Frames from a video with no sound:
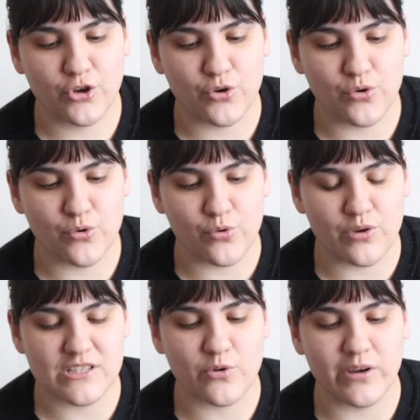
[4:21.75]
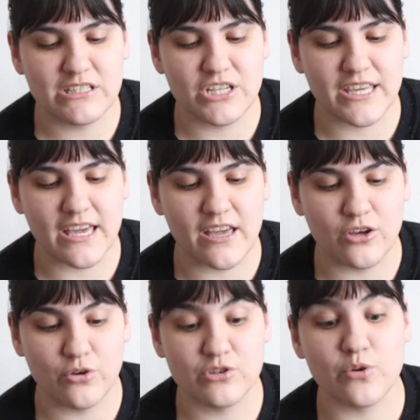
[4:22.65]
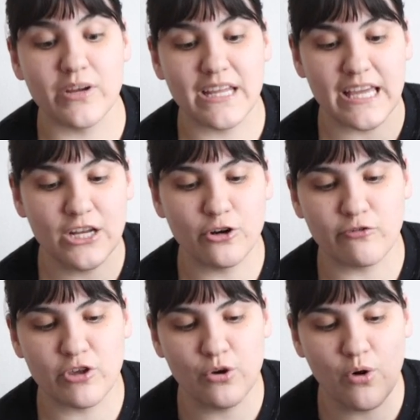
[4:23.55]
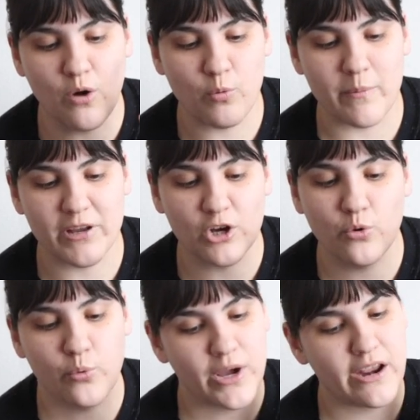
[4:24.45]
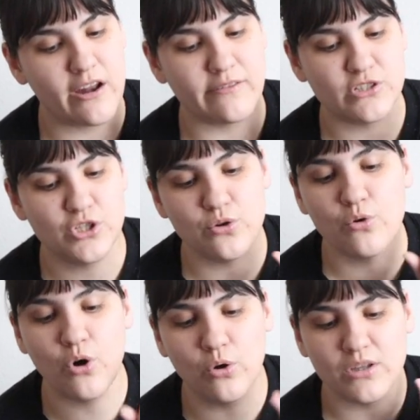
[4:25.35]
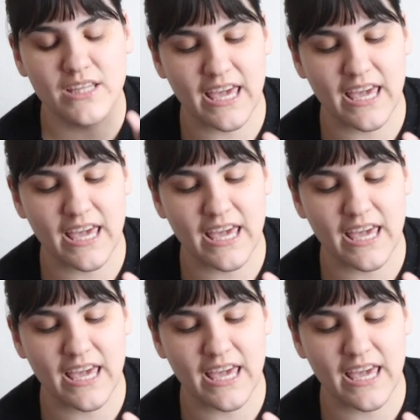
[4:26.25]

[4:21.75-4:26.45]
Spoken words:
who's going to interview a woman acquitted of two cold